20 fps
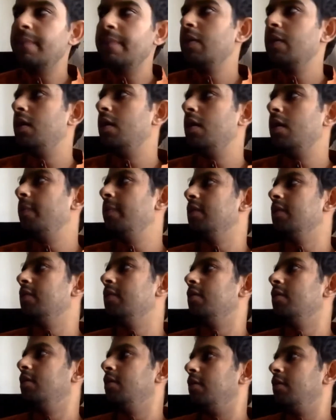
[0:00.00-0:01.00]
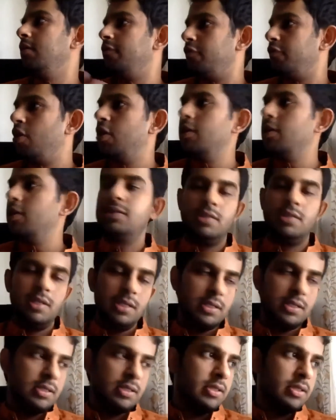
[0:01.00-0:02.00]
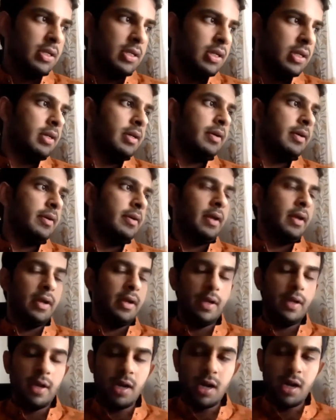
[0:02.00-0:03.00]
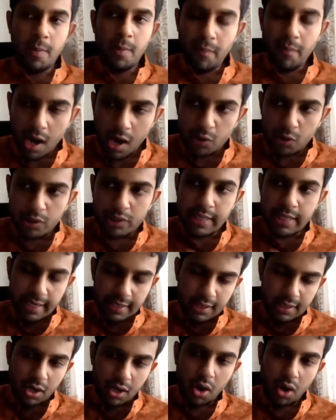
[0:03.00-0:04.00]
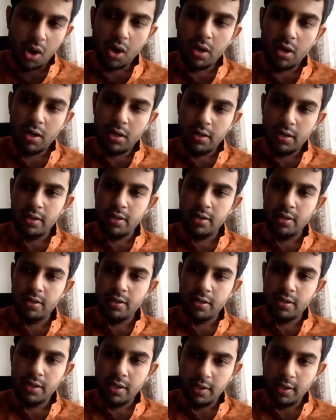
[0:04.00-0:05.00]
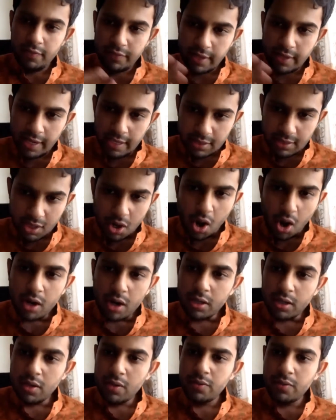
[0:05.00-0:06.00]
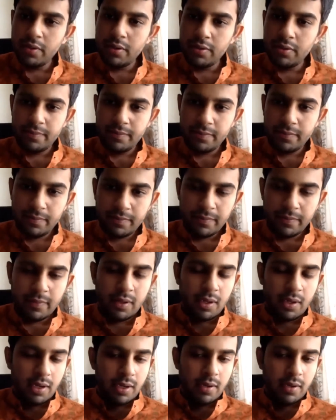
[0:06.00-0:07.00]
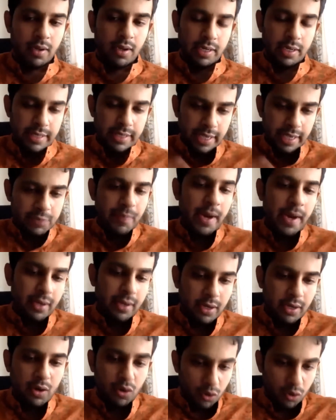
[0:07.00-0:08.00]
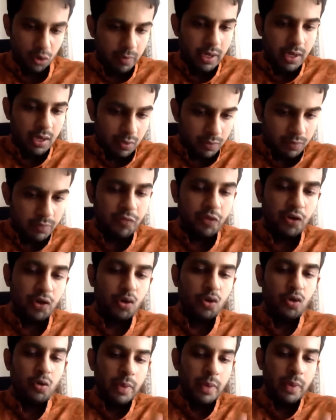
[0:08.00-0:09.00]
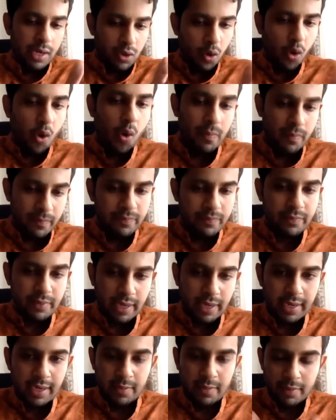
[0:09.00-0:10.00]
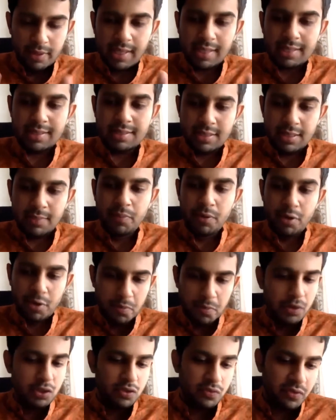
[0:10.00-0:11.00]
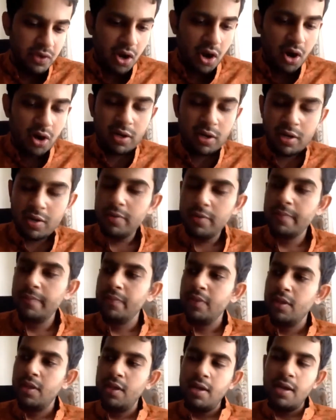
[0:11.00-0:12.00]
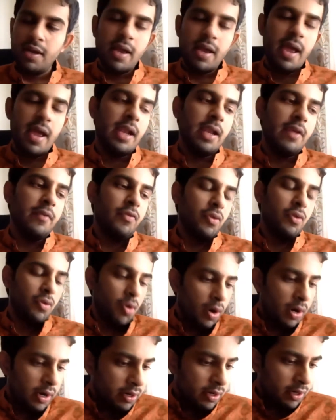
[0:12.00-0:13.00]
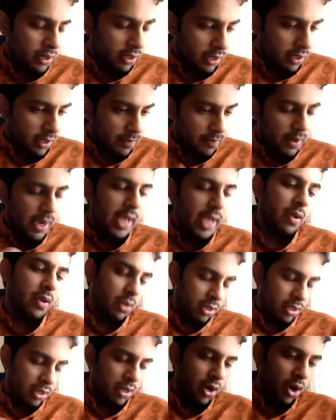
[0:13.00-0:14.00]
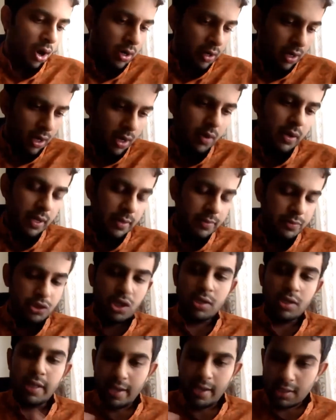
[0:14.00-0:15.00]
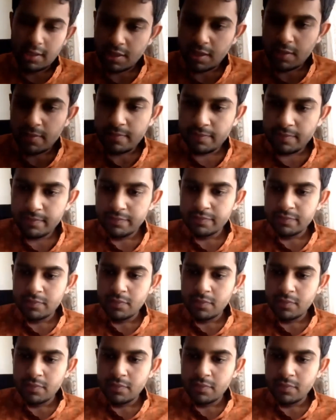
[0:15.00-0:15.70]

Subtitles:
See, I mean, of course, it's outside the law. If there is a lockdown, it is expected you to be at, for you to be at home. I mean, that's the purpose of the lockdown. And if you don't comply with the lockdown, I'm sure there are some